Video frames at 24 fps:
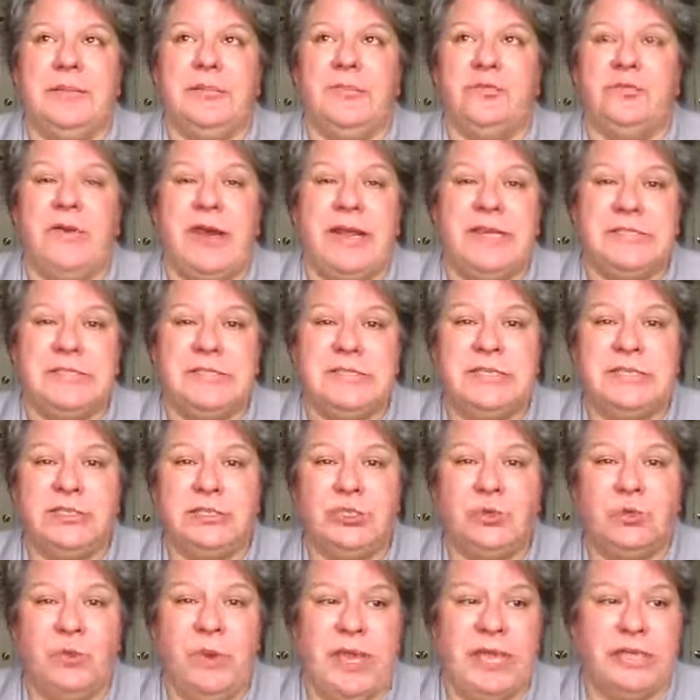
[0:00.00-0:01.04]
right
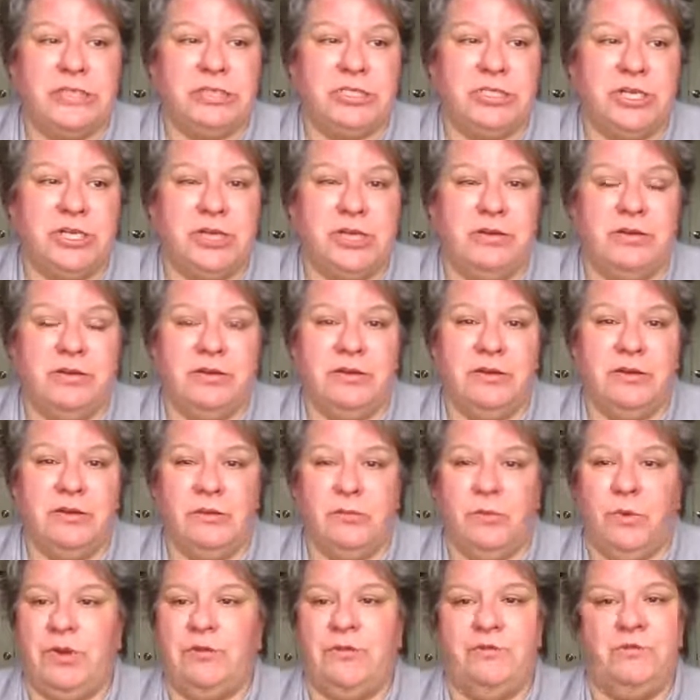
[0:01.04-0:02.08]
situation.
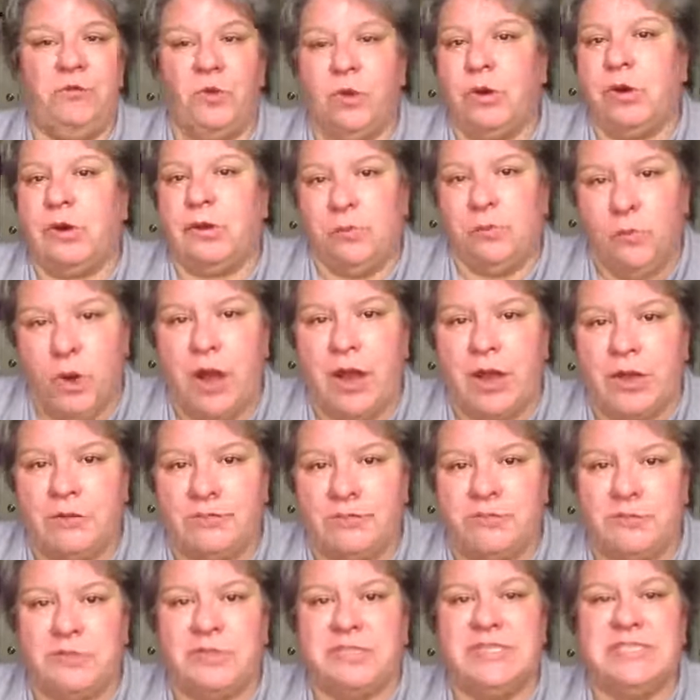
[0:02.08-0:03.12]
Well,
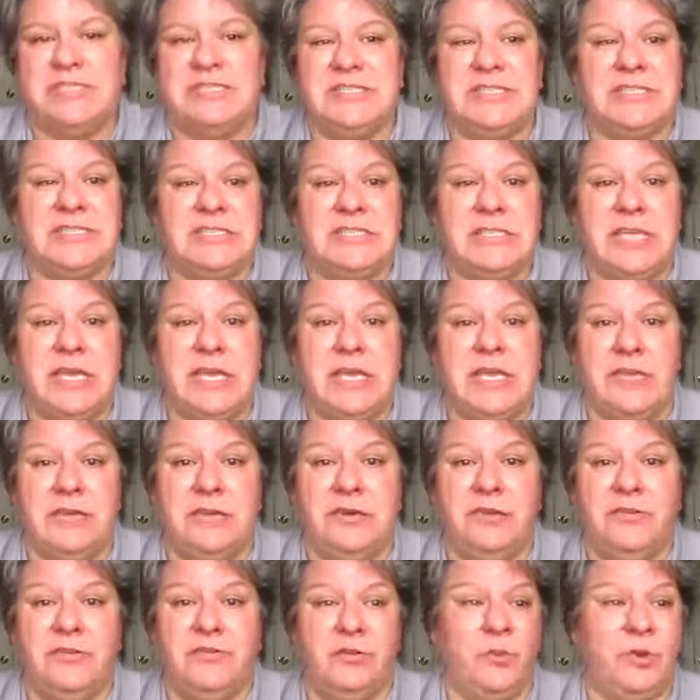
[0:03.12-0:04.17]
for it to
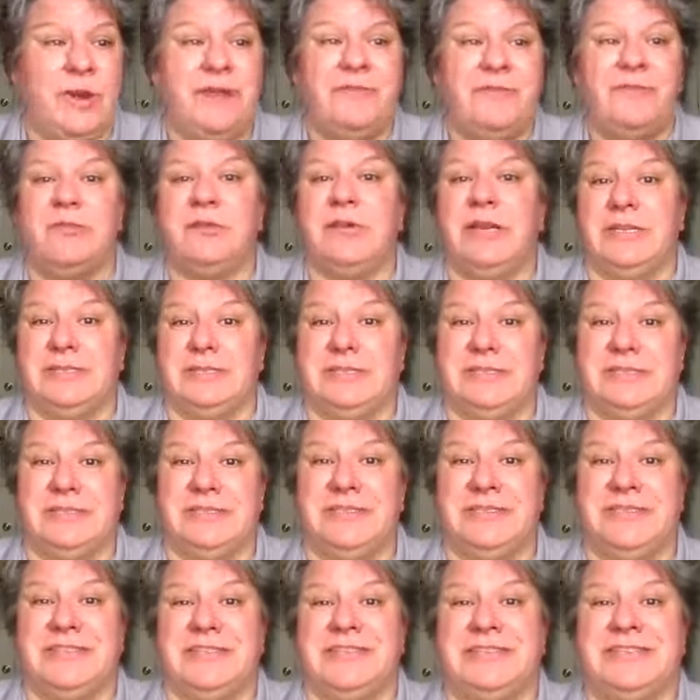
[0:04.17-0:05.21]
succeed, for whatever it is
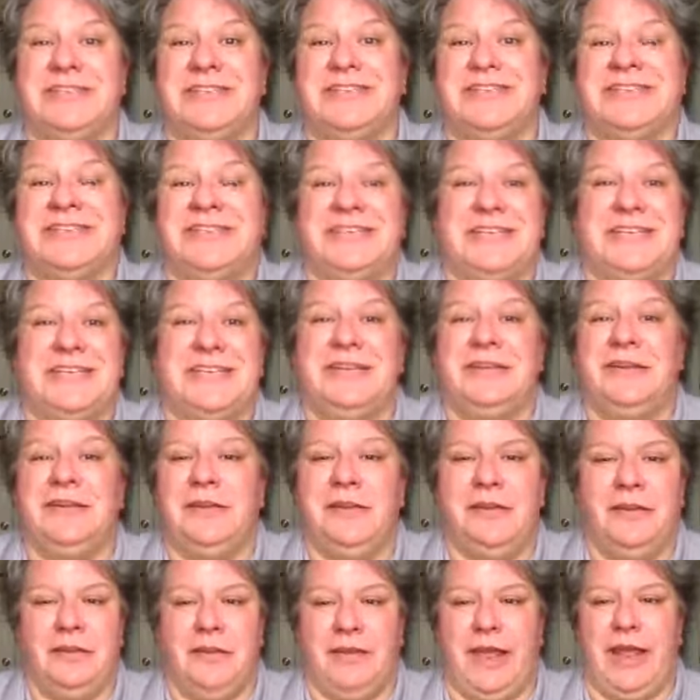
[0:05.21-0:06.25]
to succeed.
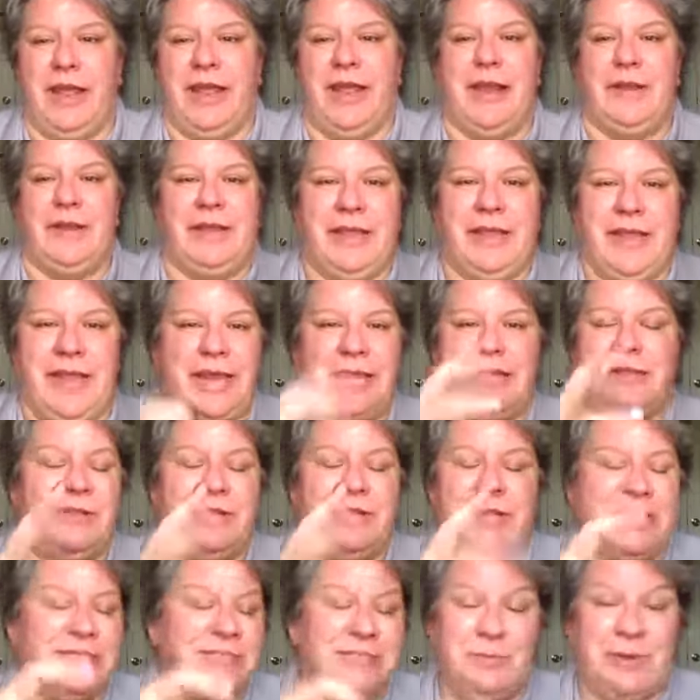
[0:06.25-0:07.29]
And I can't even
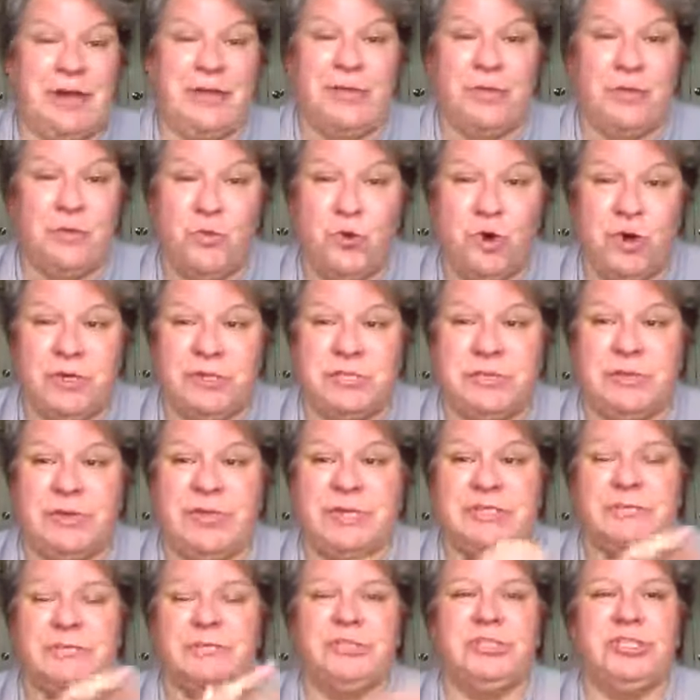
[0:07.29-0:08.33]
like spit out the words
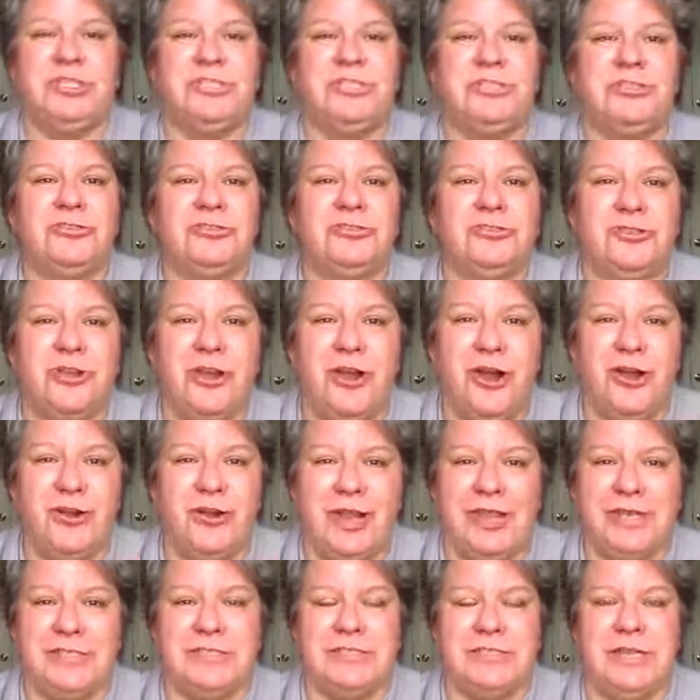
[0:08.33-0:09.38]
because I'm just so
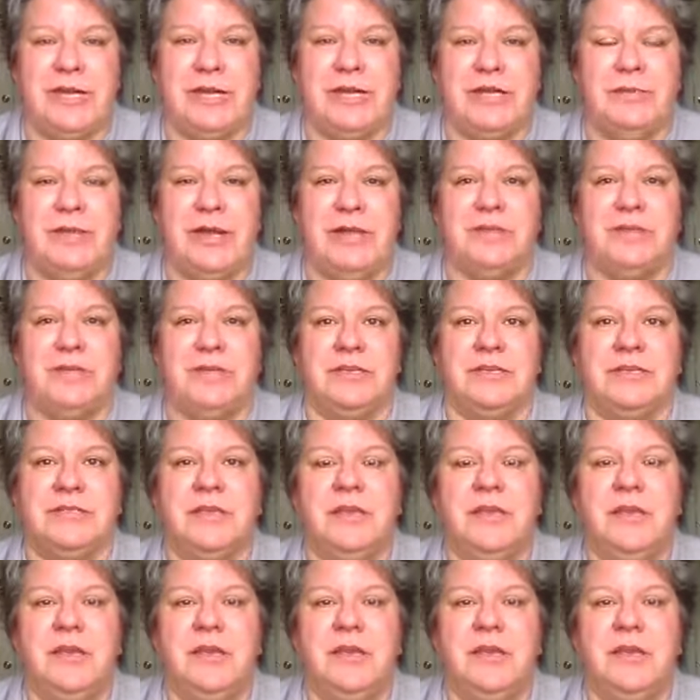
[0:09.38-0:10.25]
excited about this.